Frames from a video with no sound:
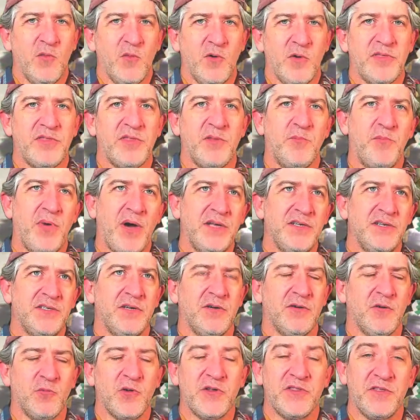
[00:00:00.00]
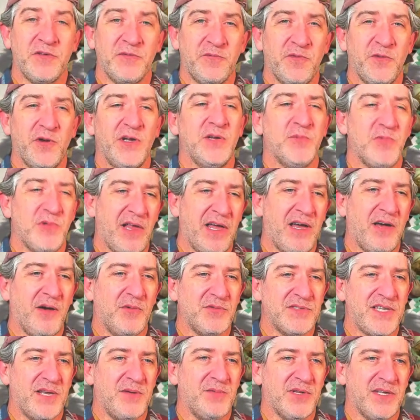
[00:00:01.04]
the budget or with the free to play, I
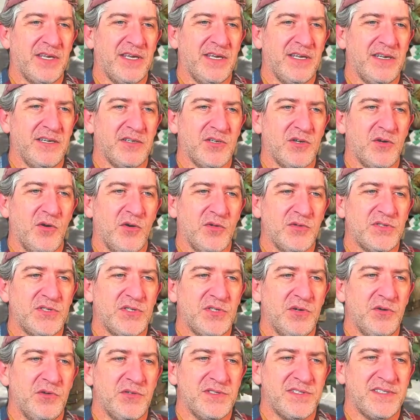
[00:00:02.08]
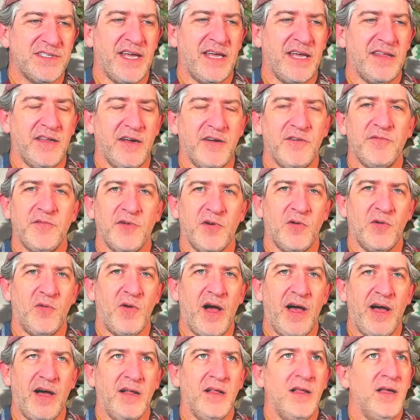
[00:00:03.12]
was able to get into gold 2 and stay there for a
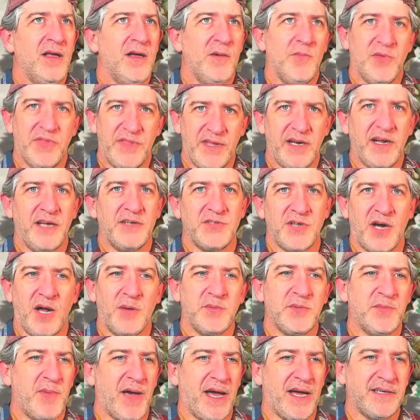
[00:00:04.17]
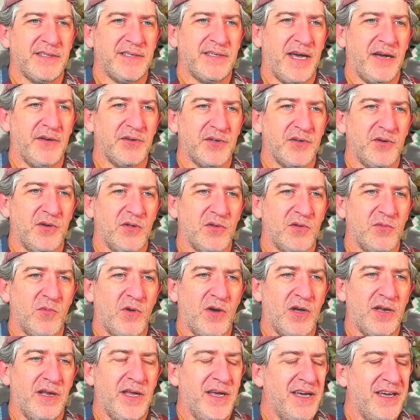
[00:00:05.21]
while, but then I dropped back down to gold
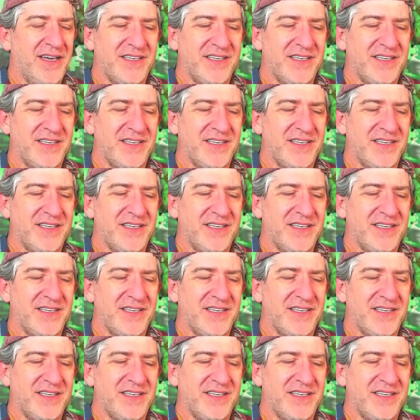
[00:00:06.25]
1.